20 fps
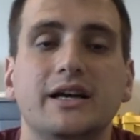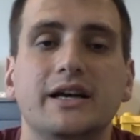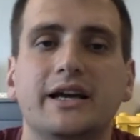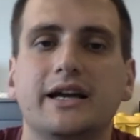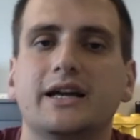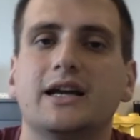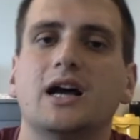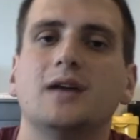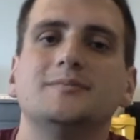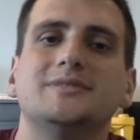
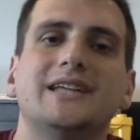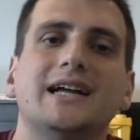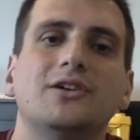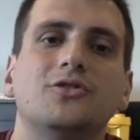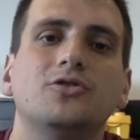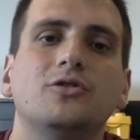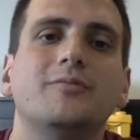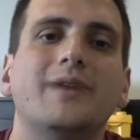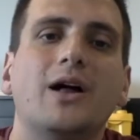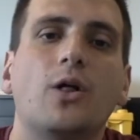It comes down
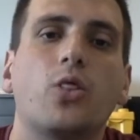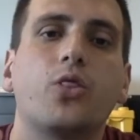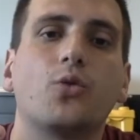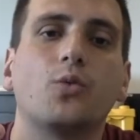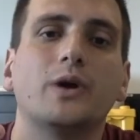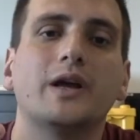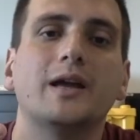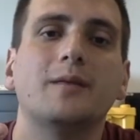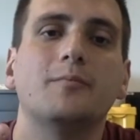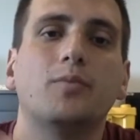to about
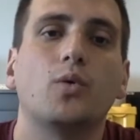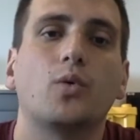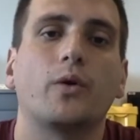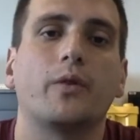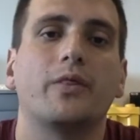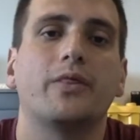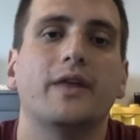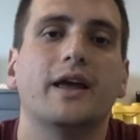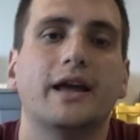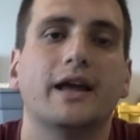3
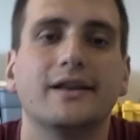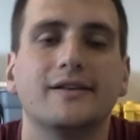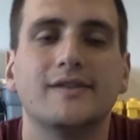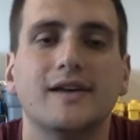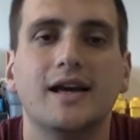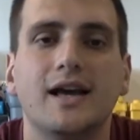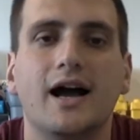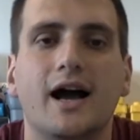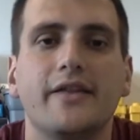important things.